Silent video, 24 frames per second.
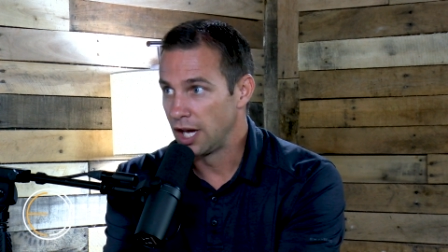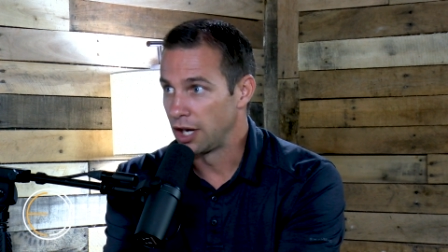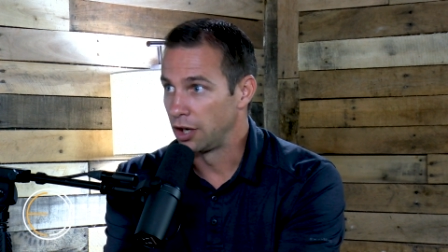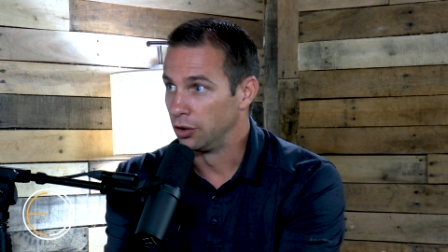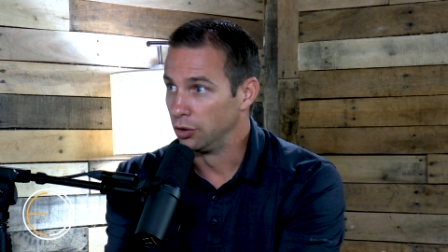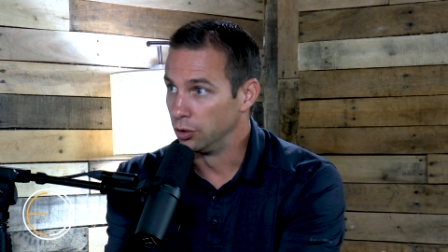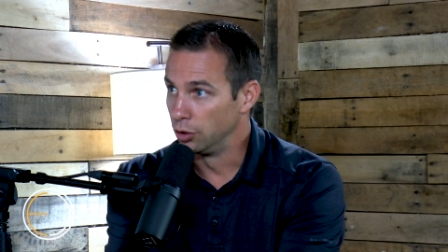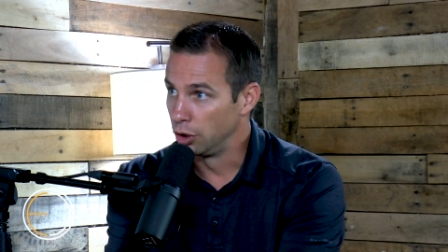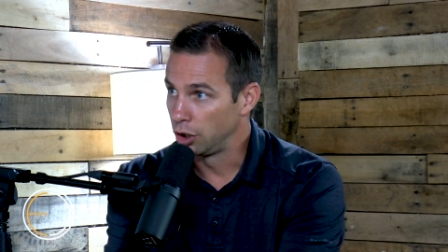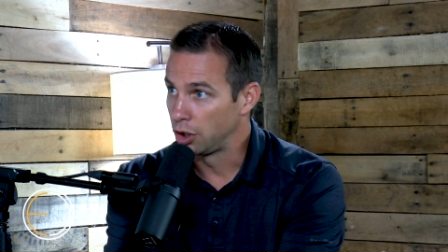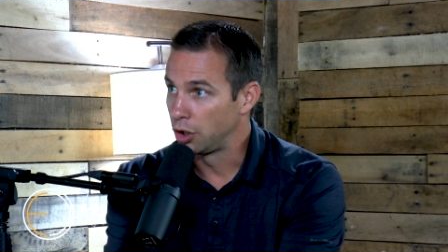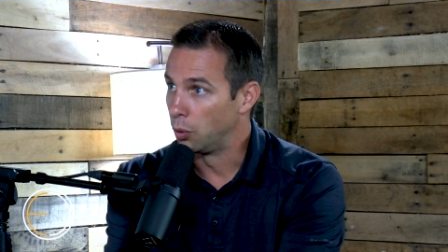got to
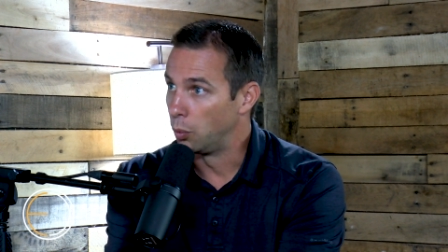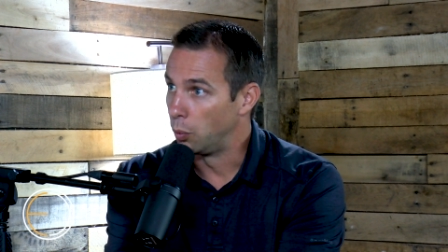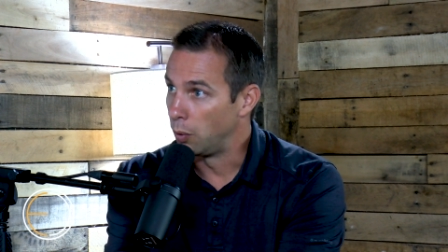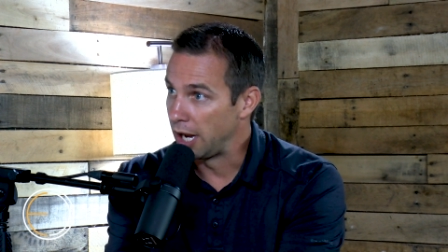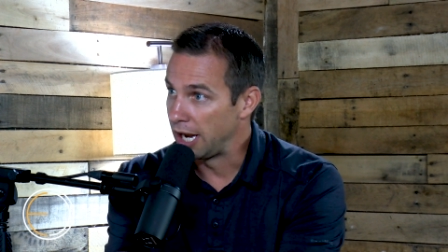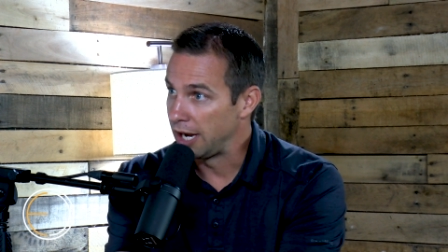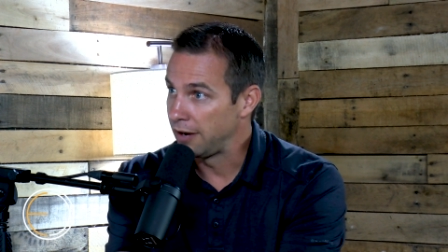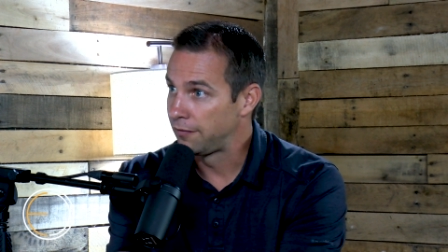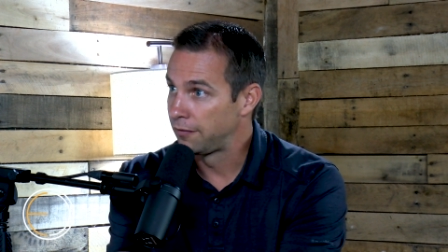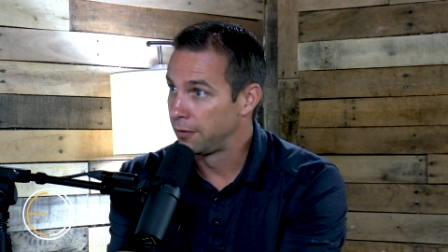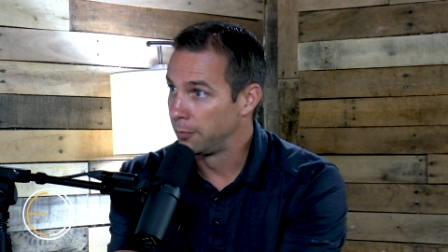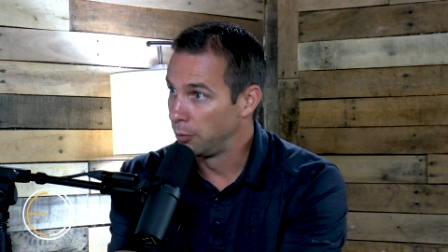look
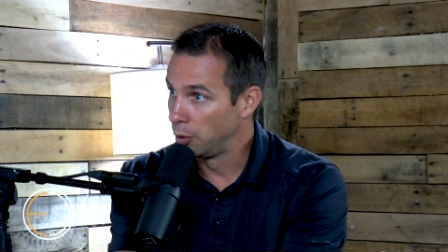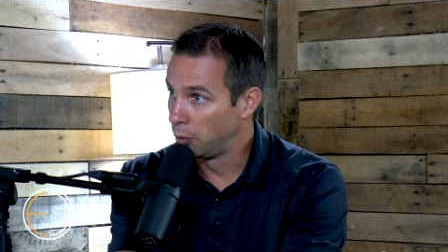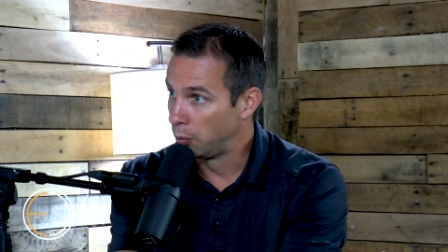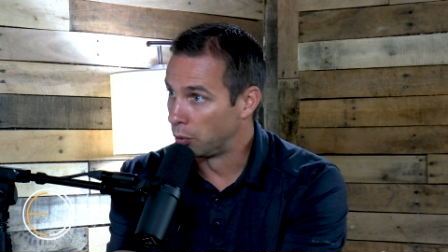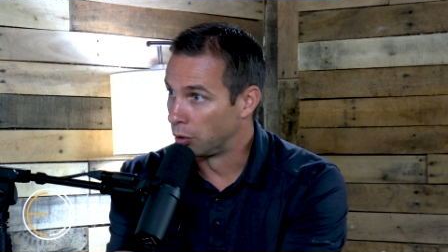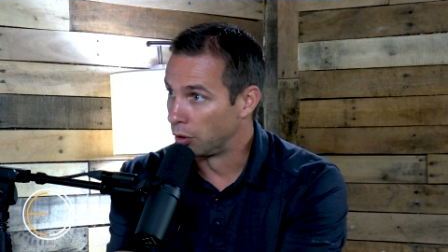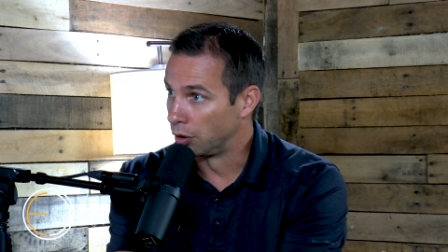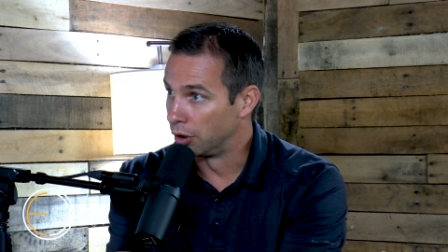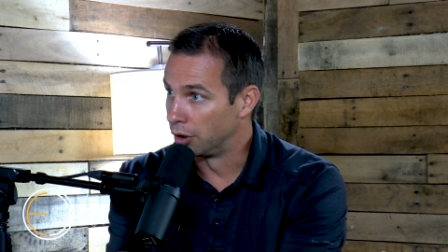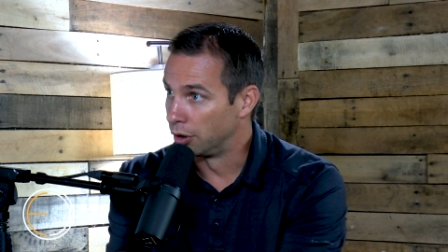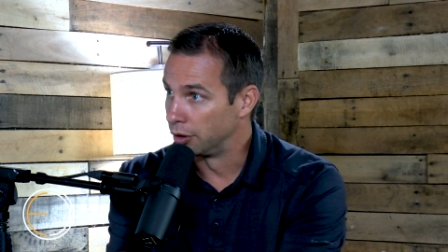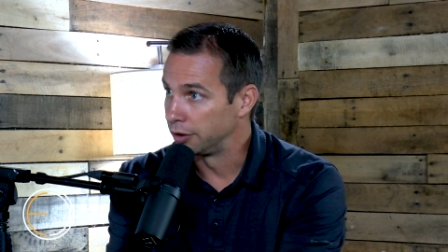away from the
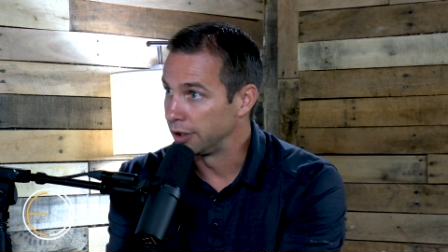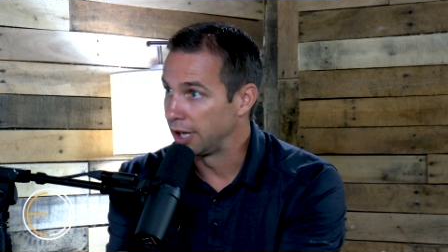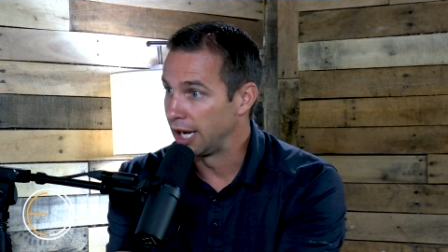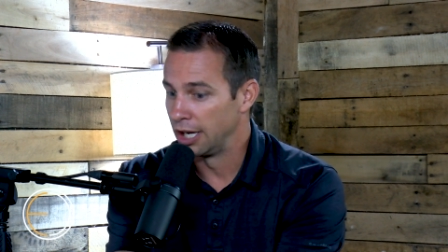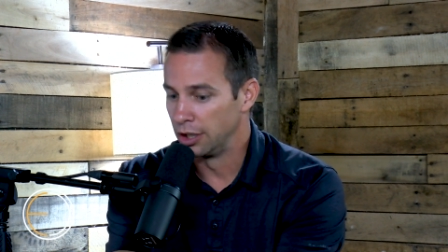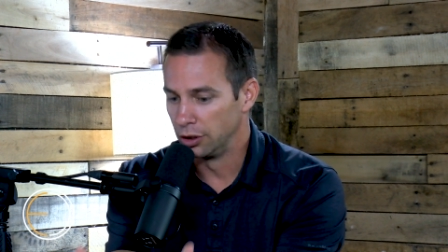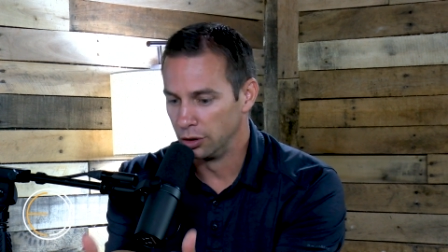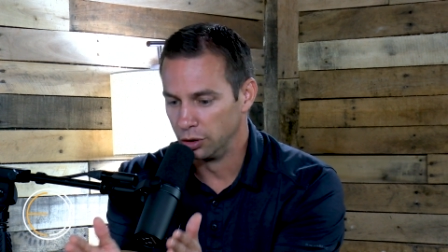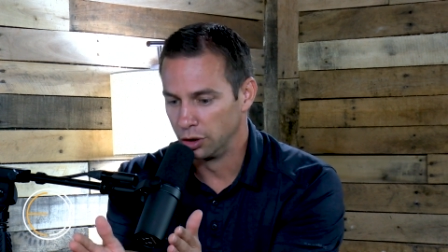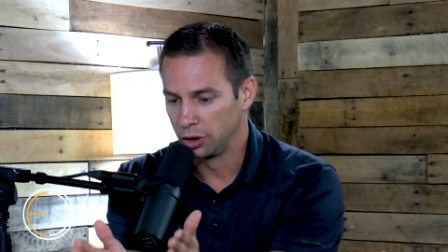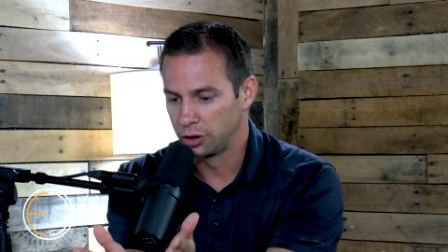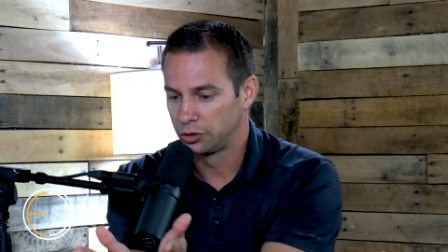world
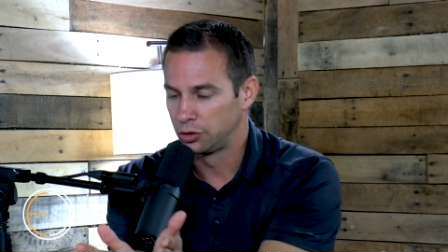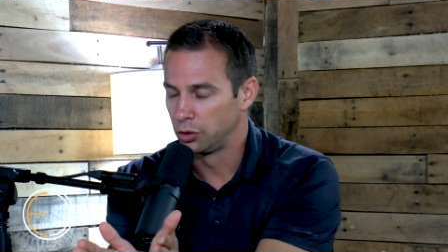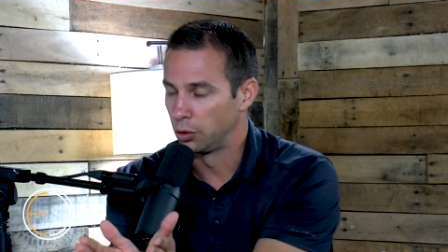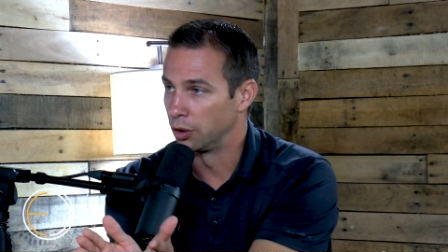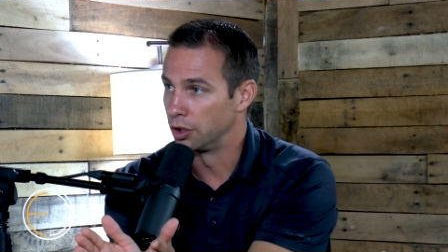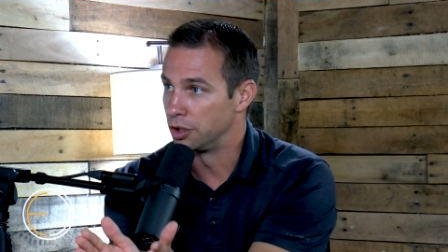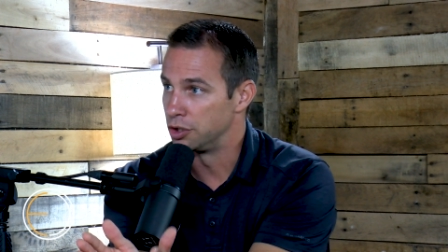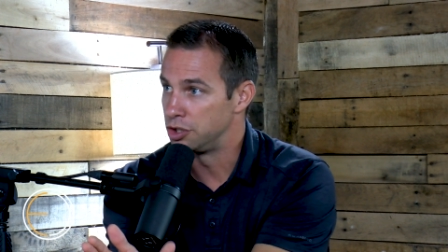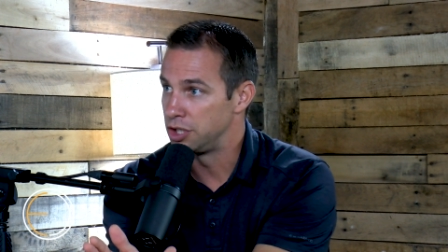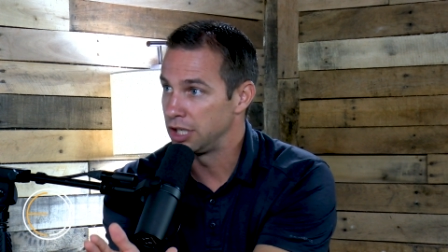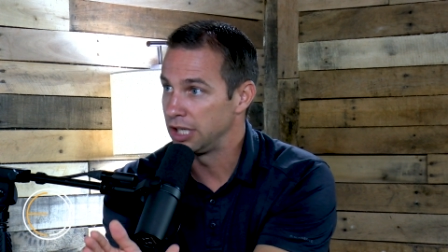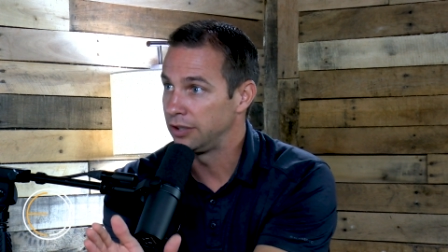and look
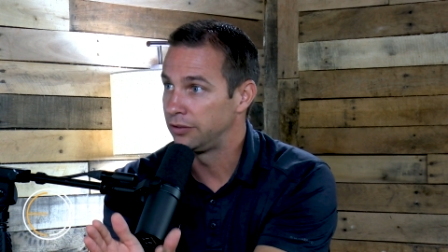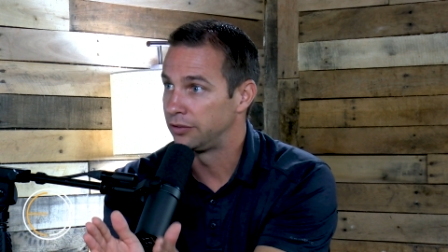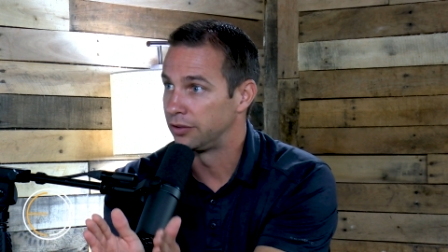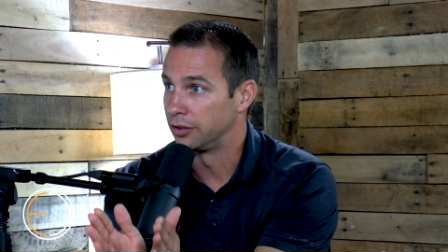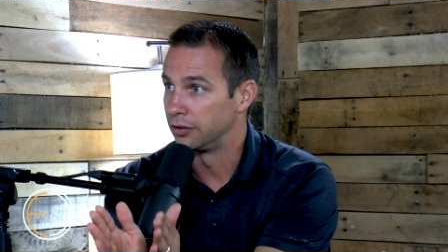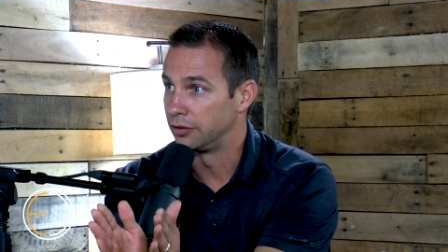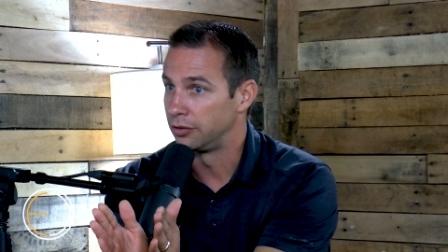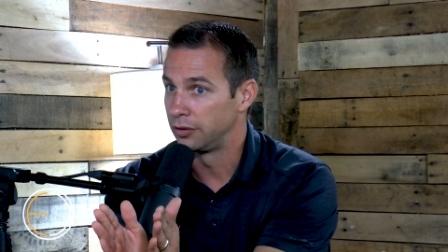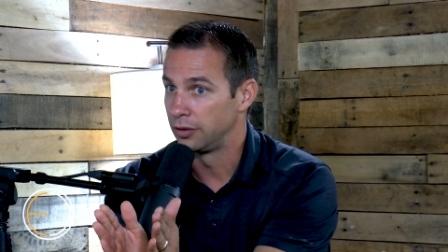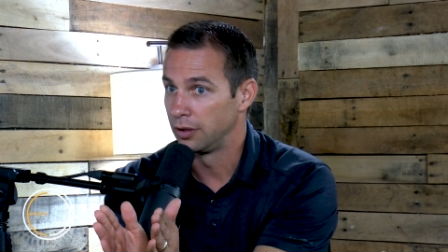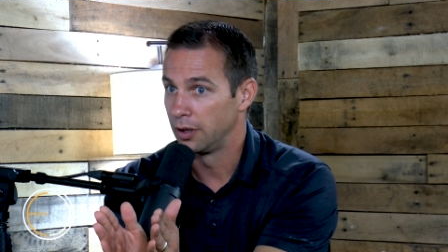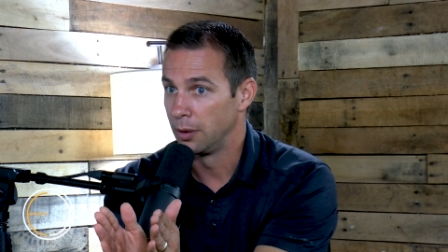toward
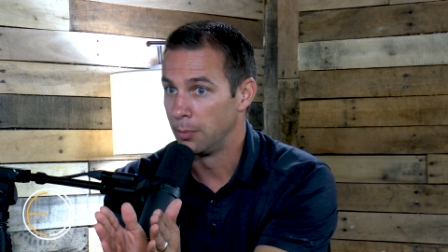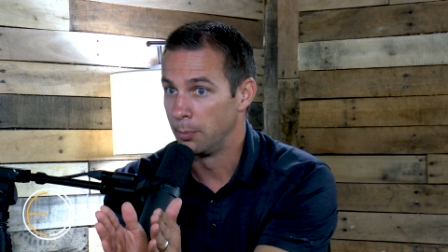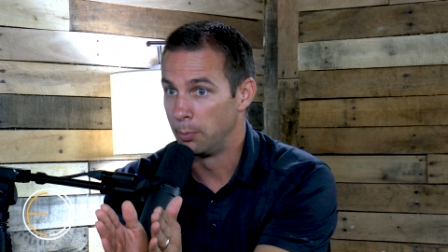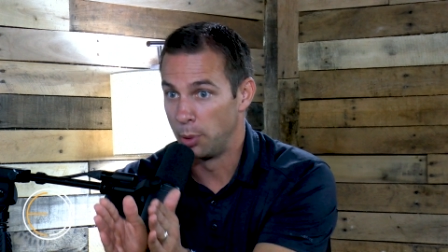Jesus.